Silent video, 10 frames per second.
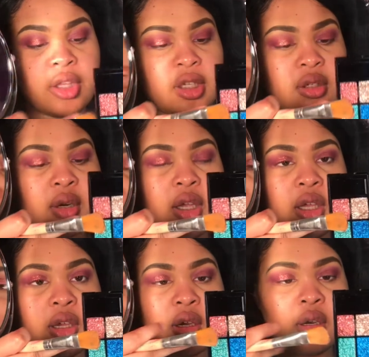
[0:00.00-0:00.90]
this right
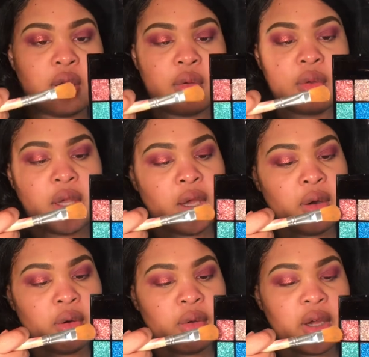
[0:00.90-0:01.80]
here? Like, I
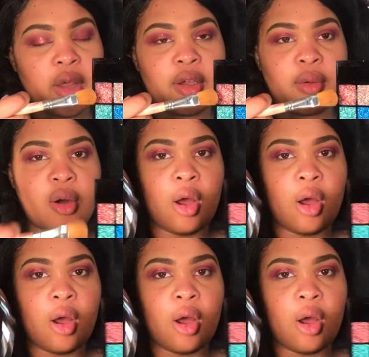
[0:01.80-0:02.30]
don't know what color you would